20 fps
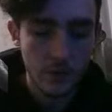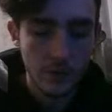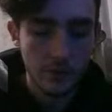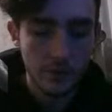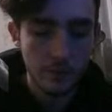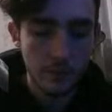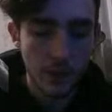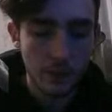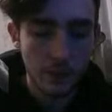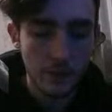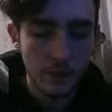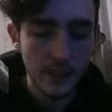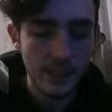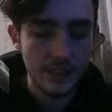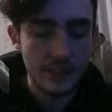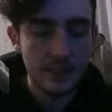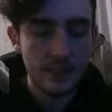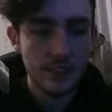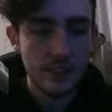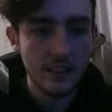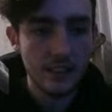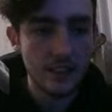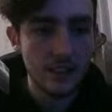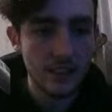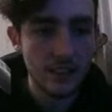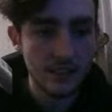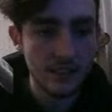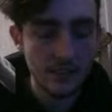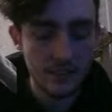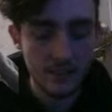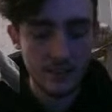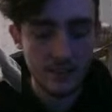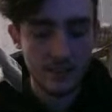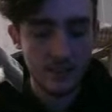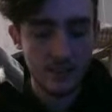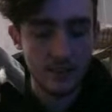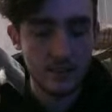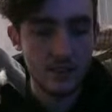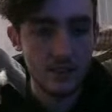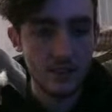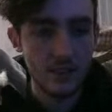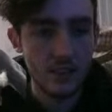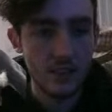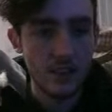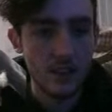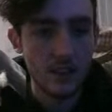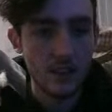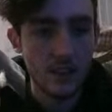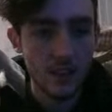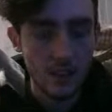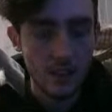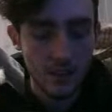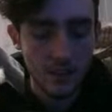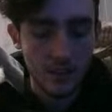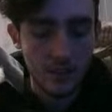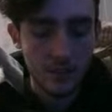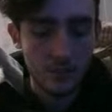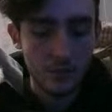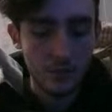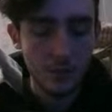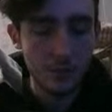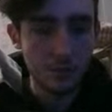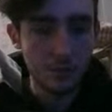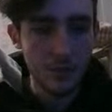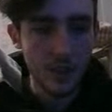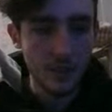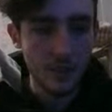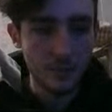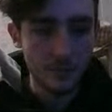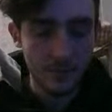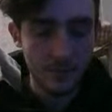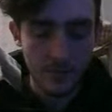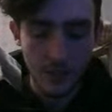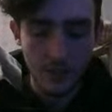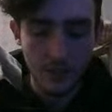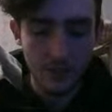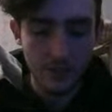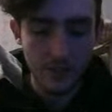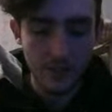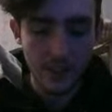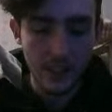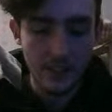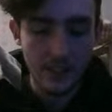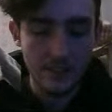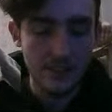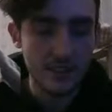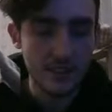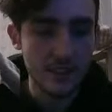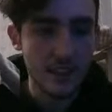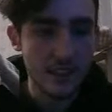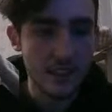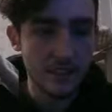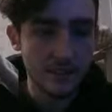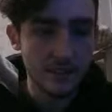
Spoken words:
public int room num of the other side.